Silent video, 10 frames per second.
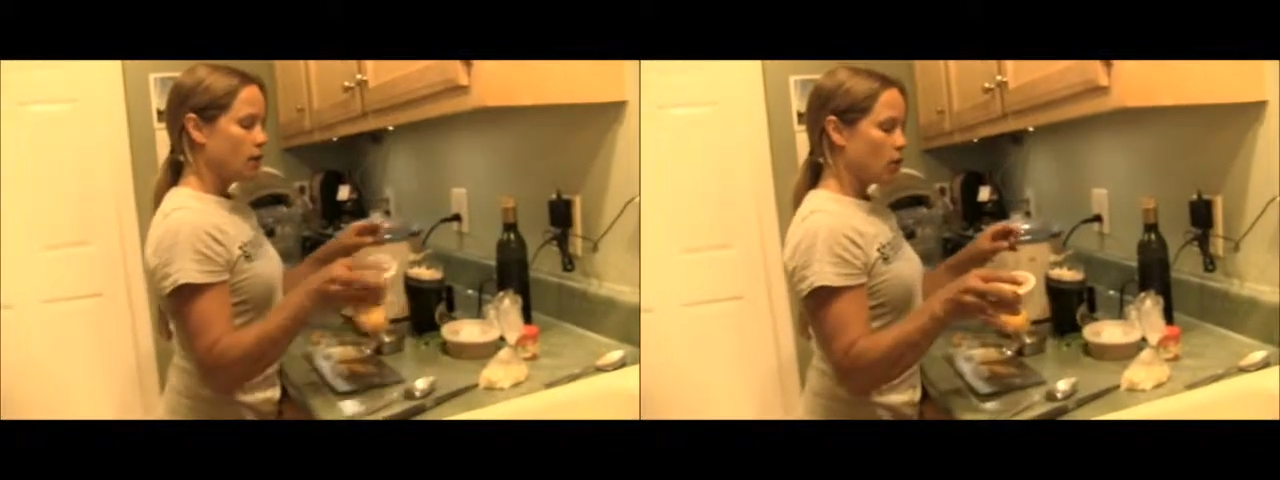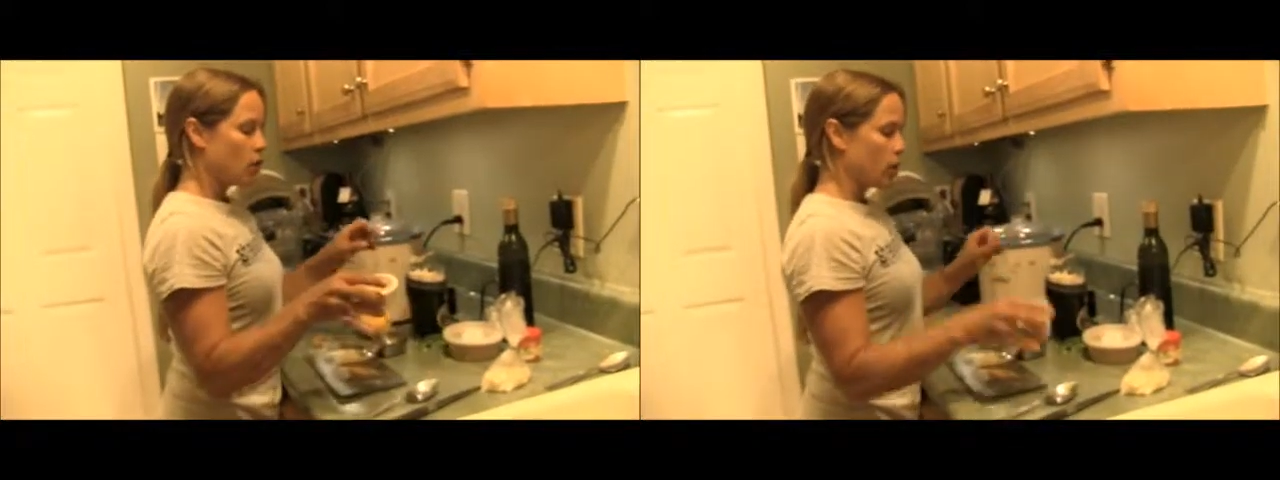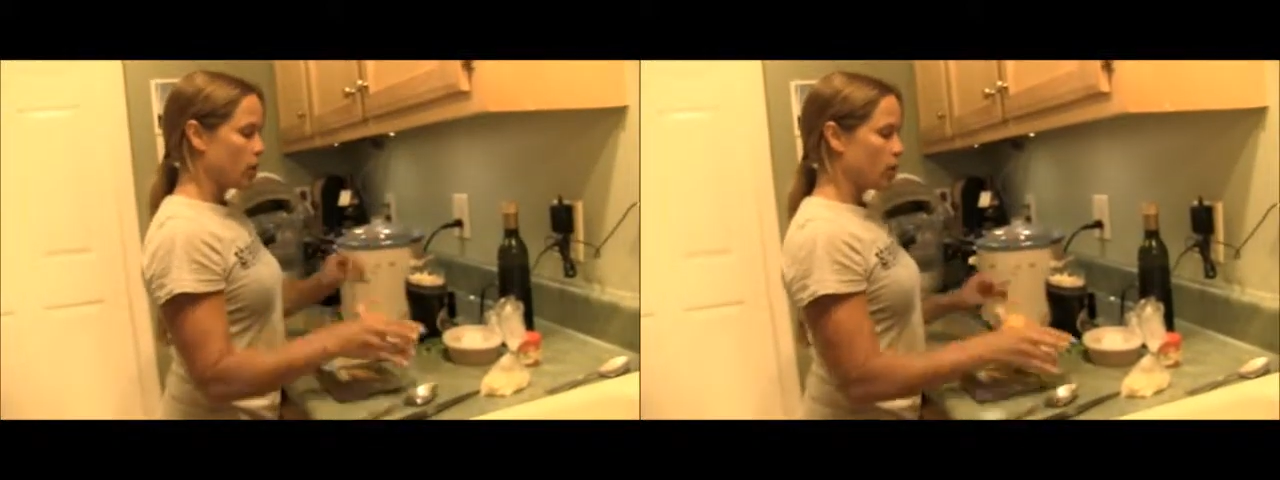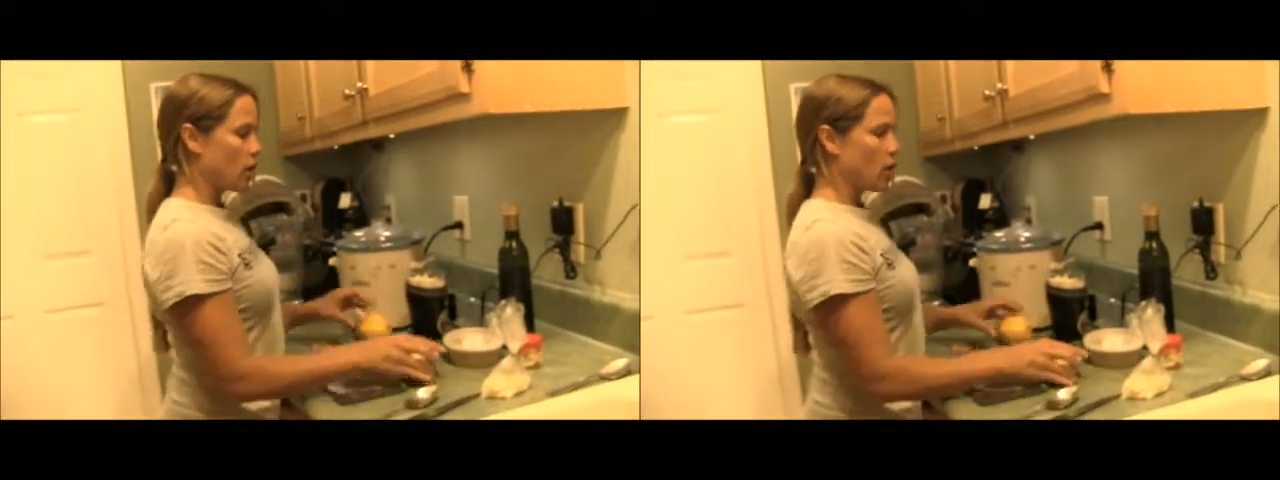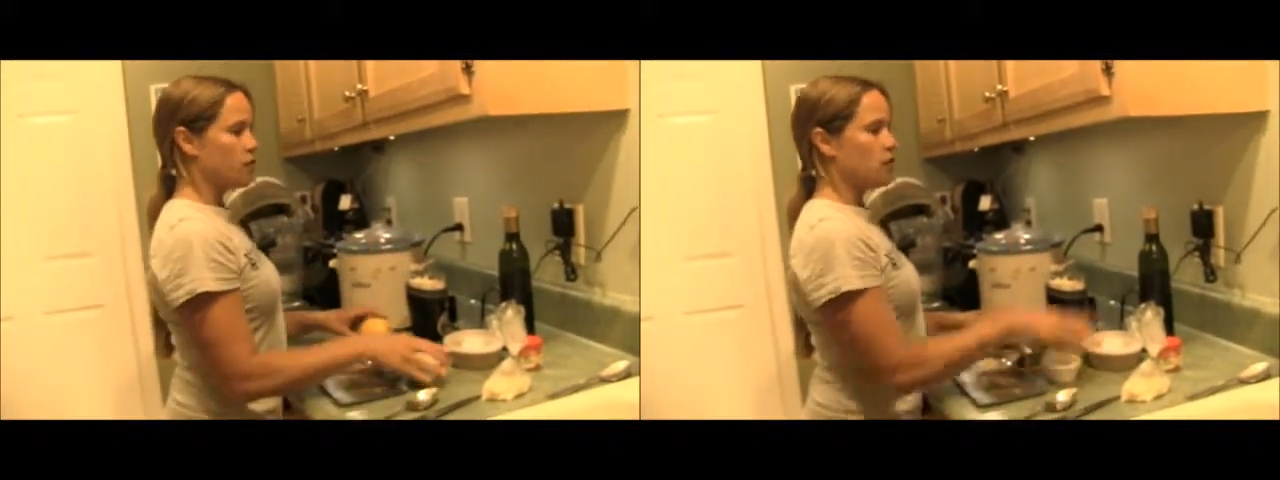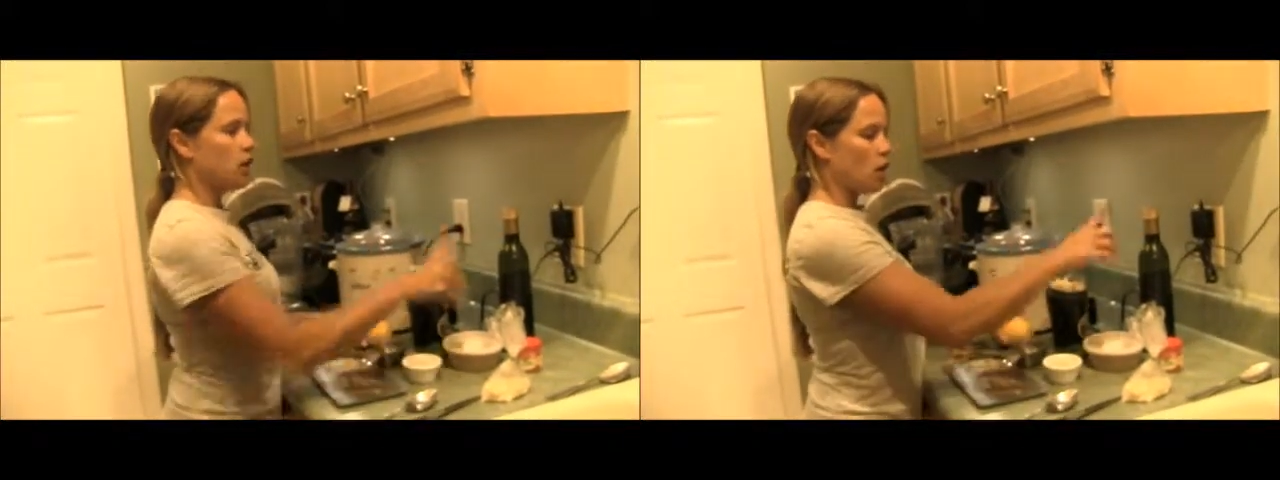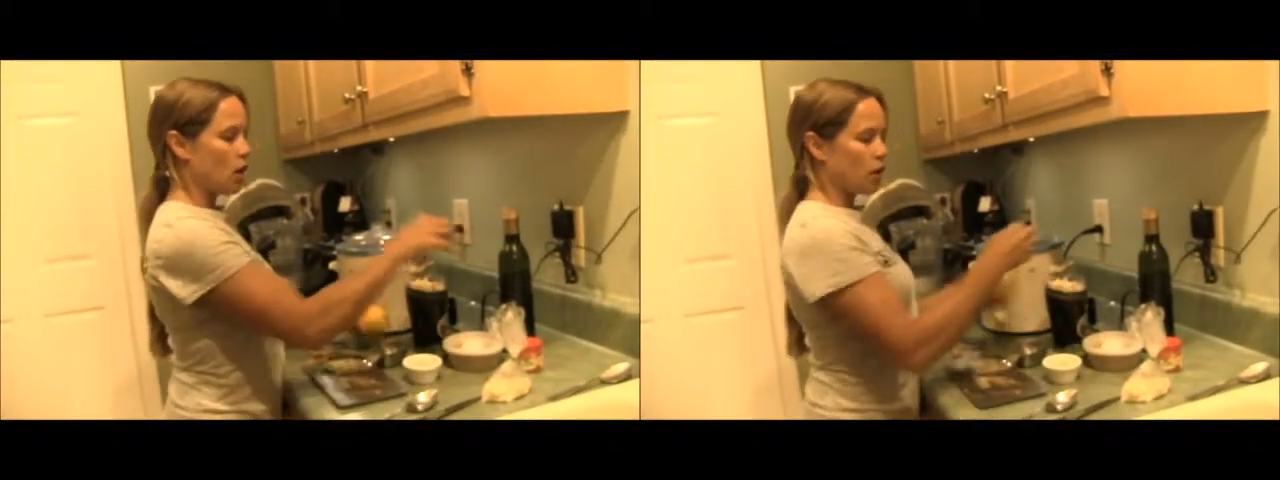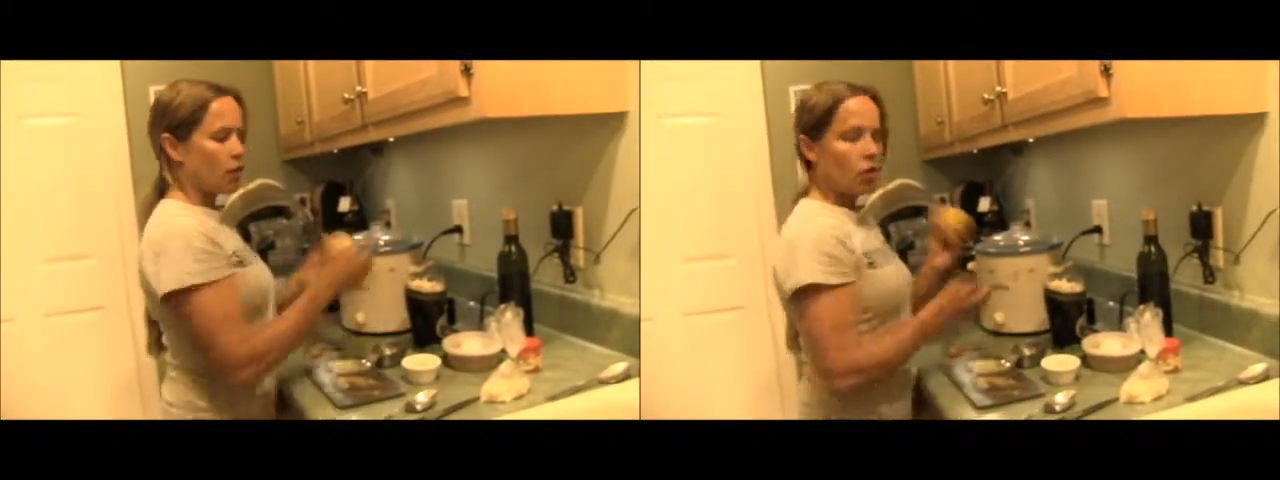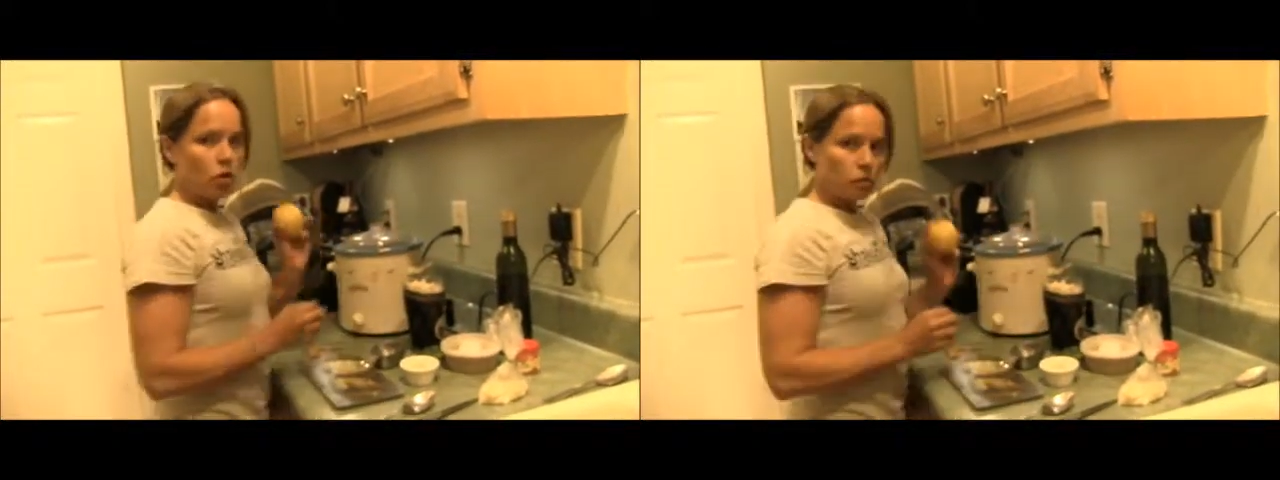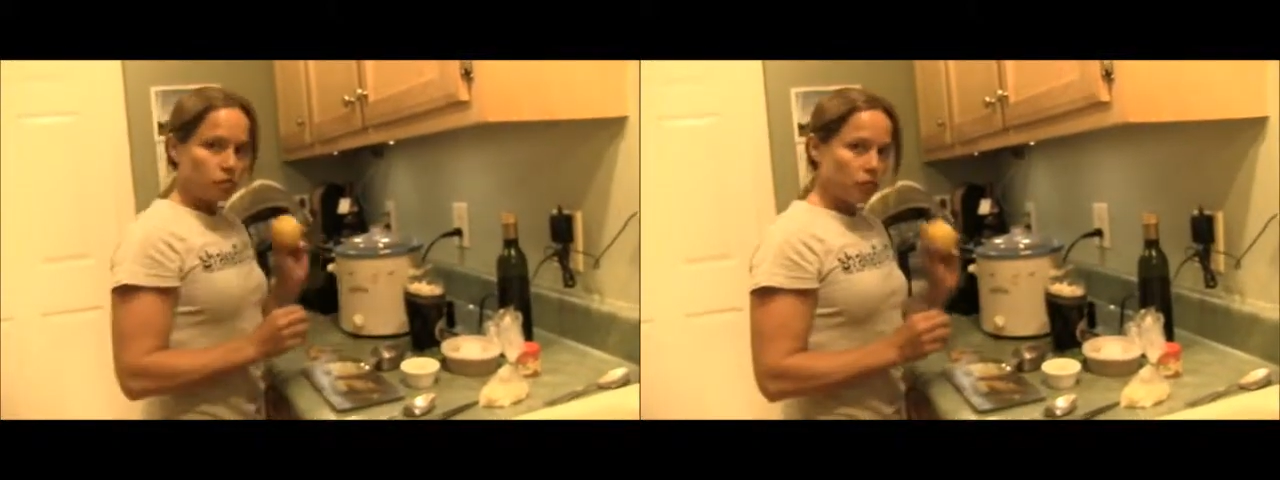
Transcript: garlic cloves, olive oil,